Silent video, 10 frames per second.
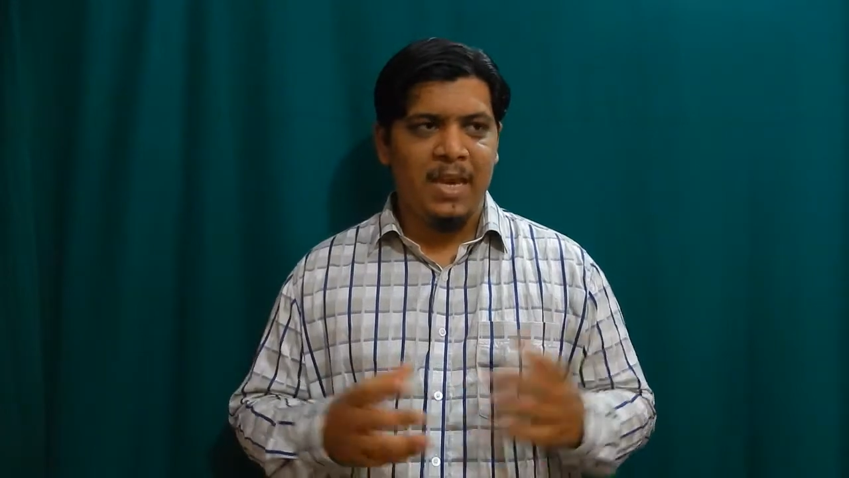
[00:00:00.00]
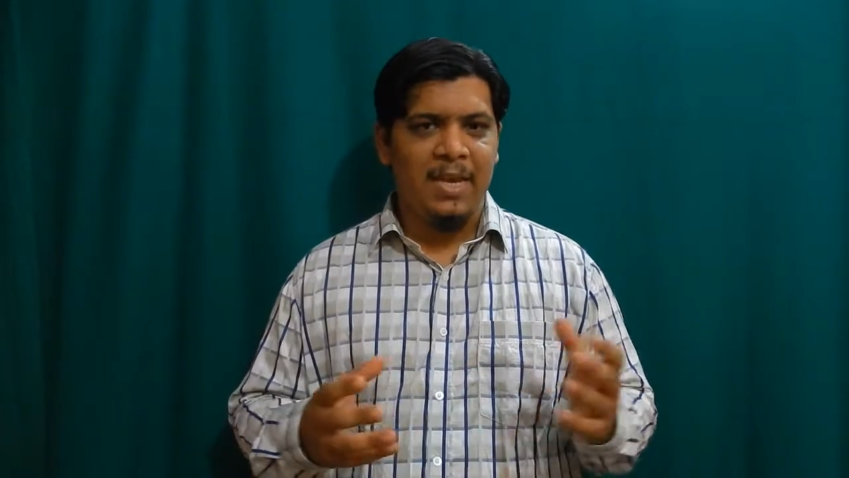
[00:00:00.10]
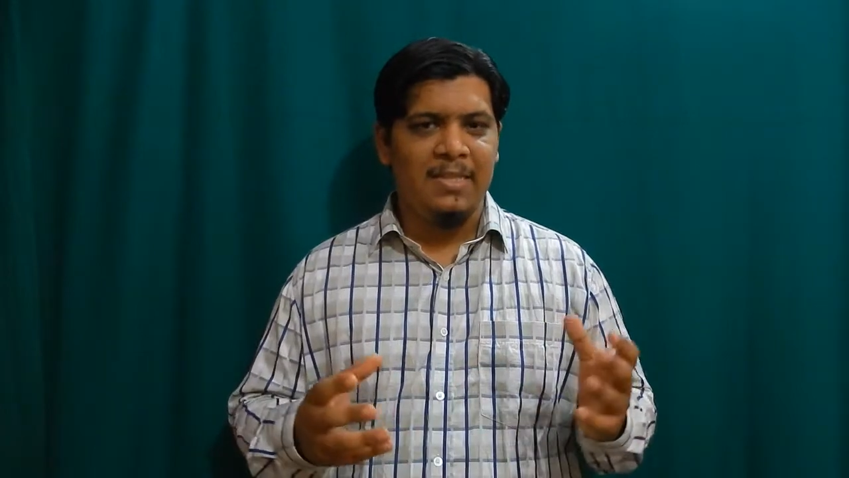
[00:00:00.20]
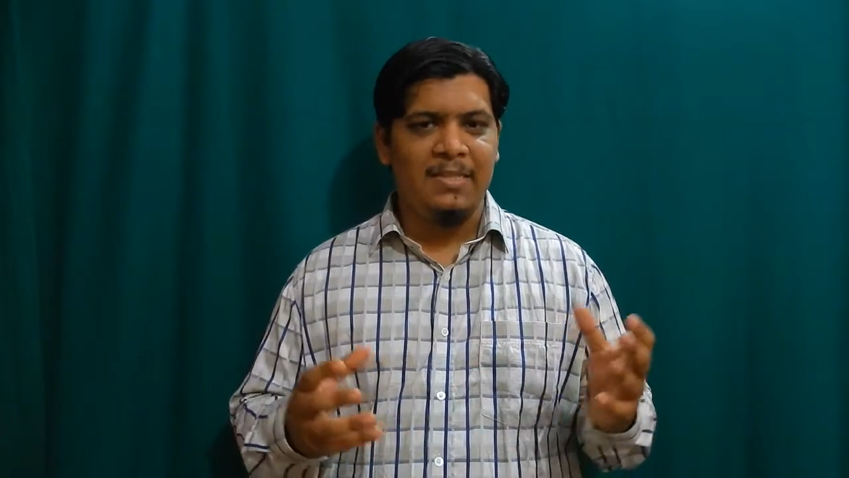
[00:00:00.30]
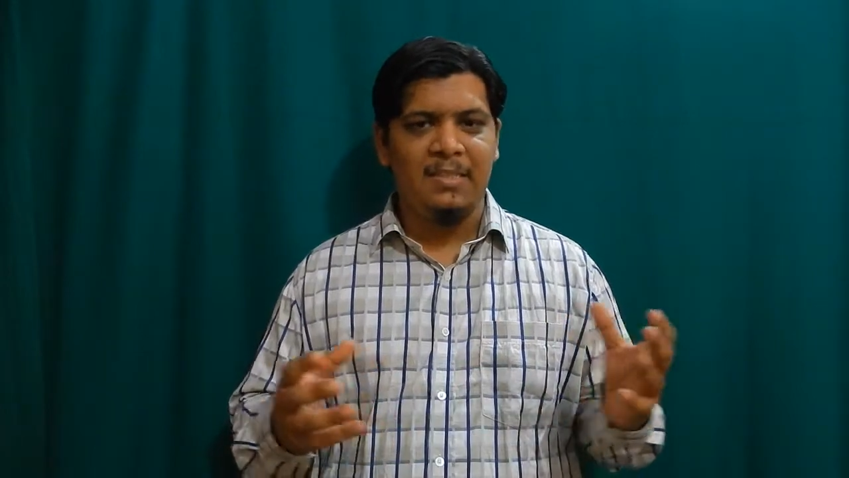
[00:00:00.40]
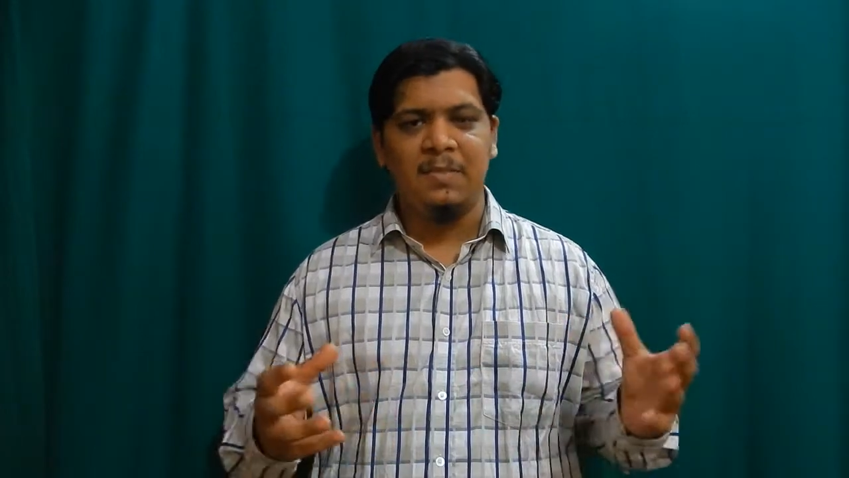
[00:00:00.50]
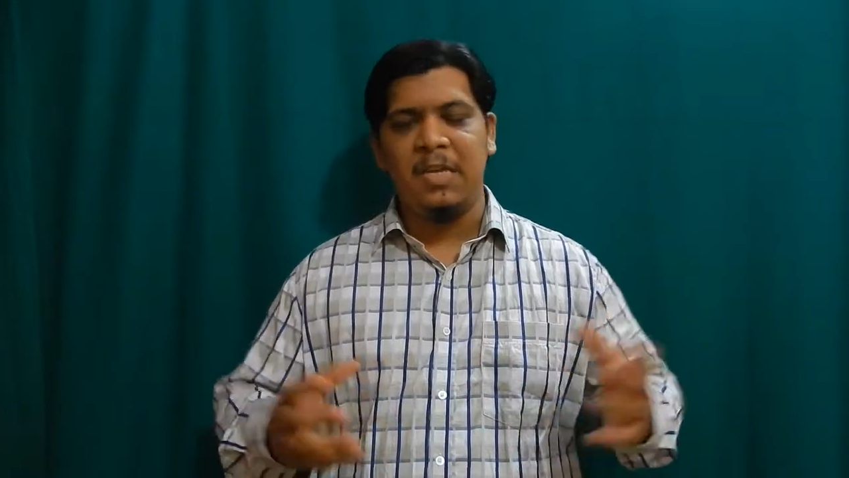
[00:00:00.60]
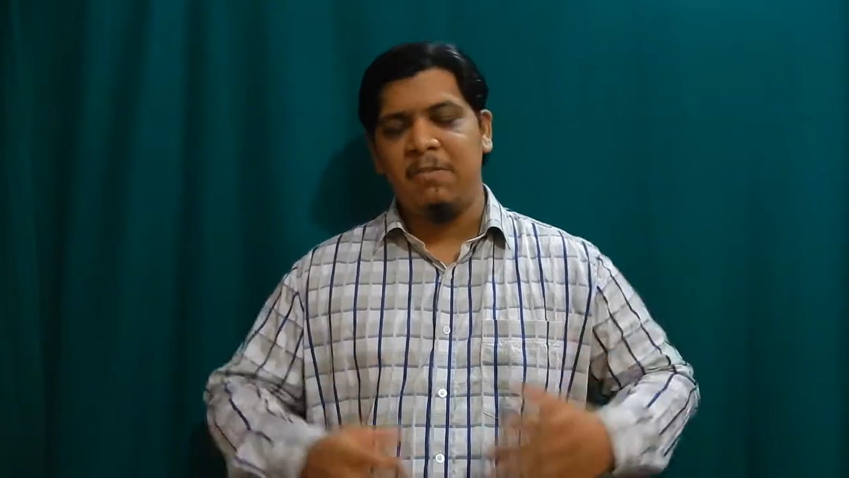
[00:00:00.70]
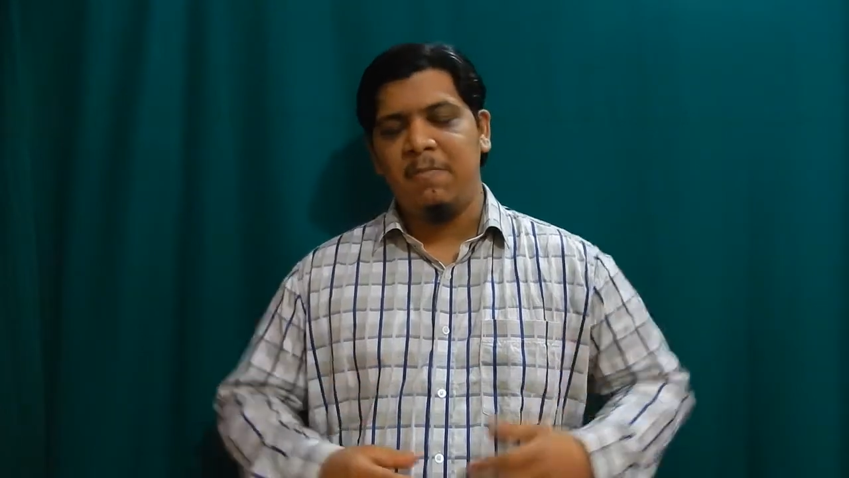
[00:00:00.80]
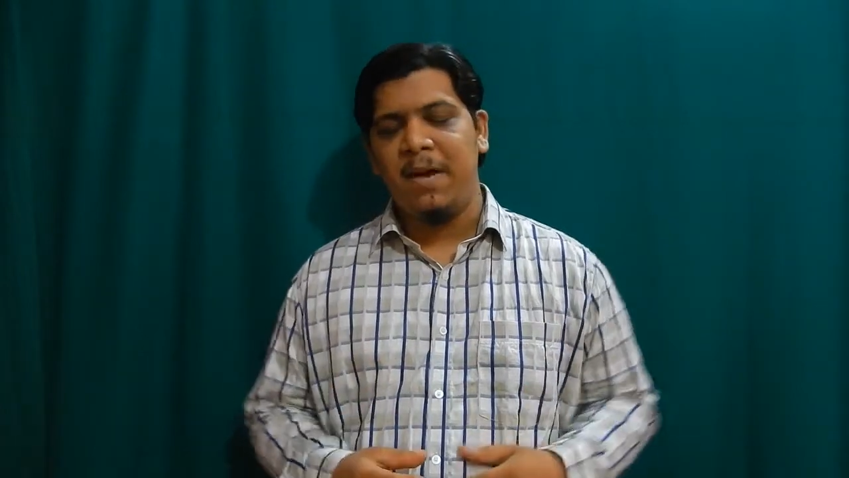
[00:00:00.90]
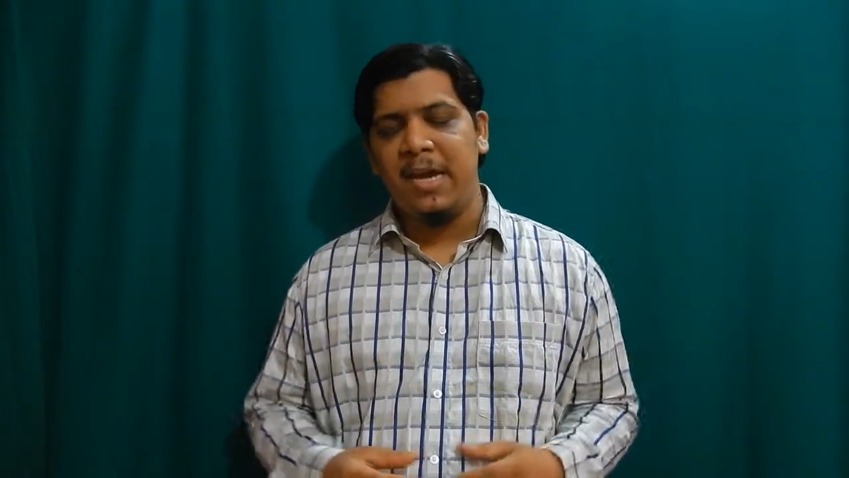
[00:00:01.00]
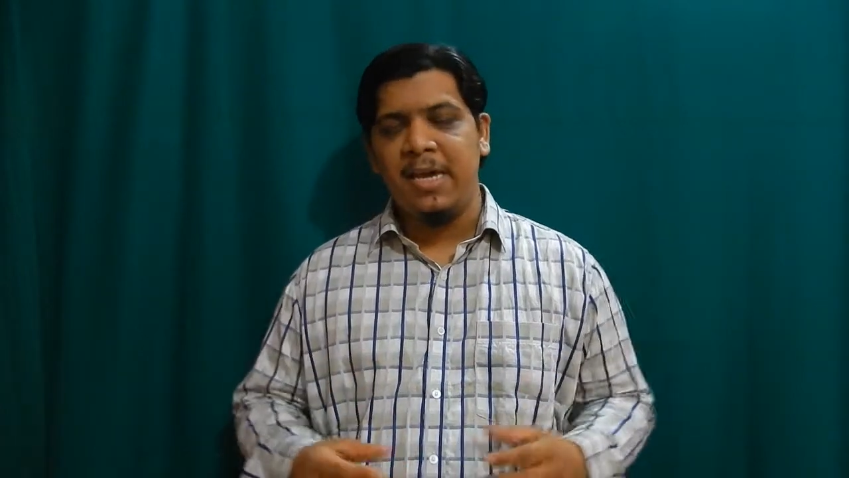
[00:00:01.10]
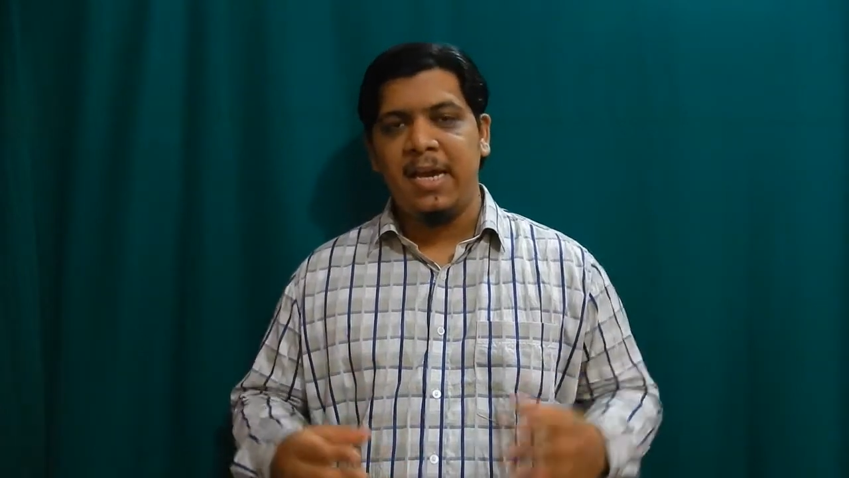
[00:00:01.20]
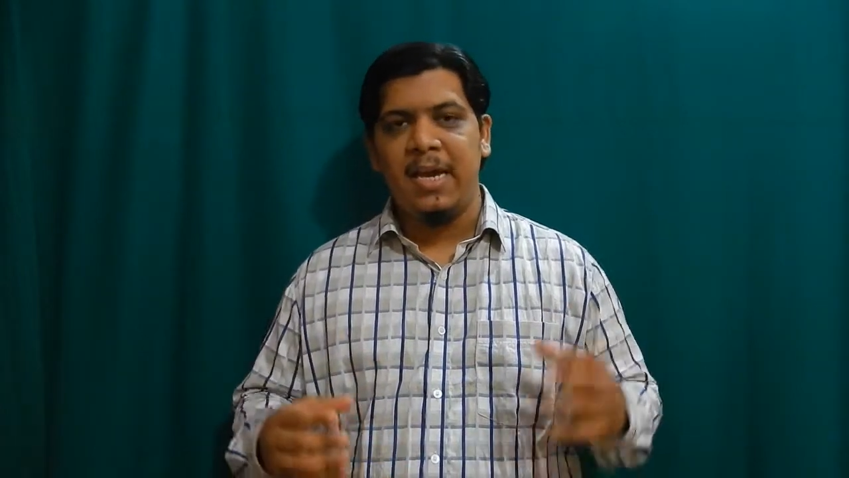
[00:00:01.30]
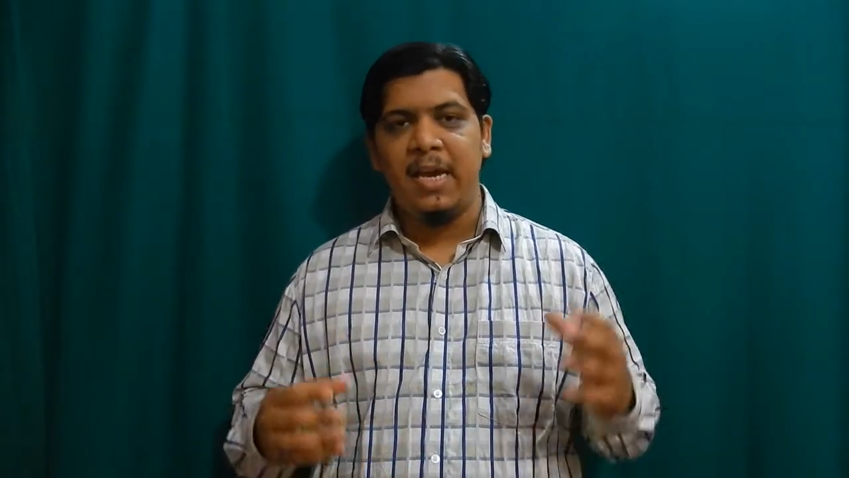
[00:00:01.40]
and this is given by